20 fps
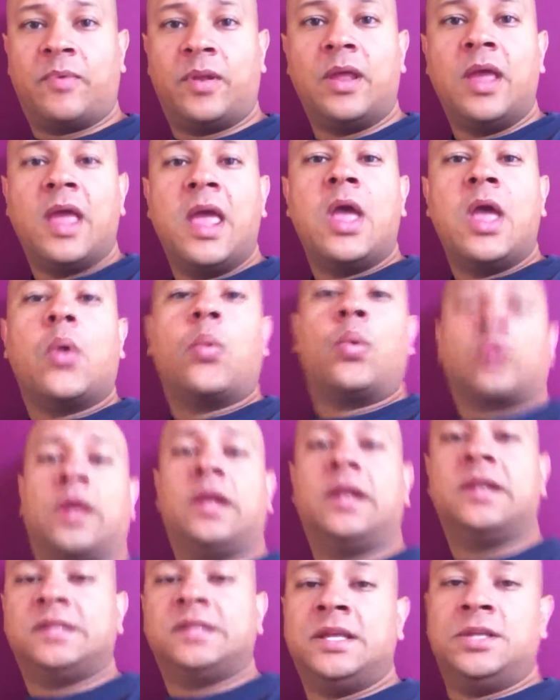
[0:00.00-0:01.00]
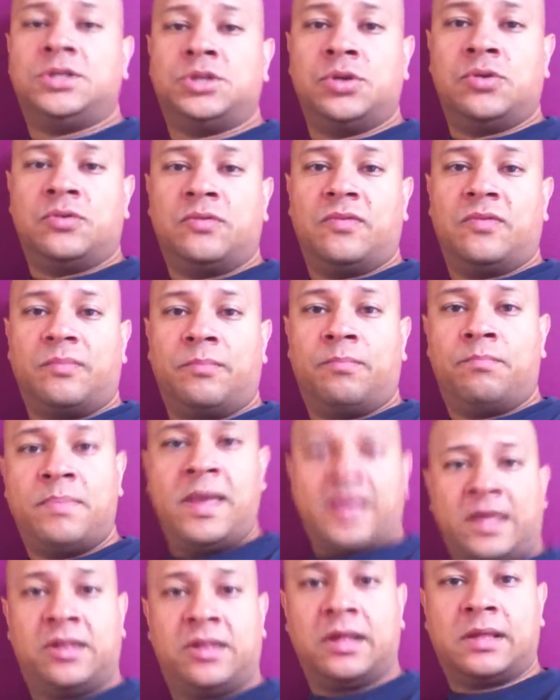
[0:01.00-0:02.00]
But we're going to teach you
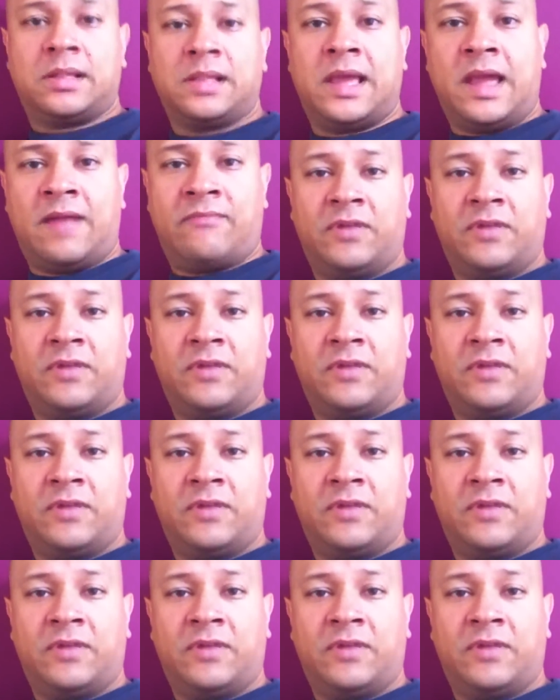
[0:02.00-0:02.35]
basically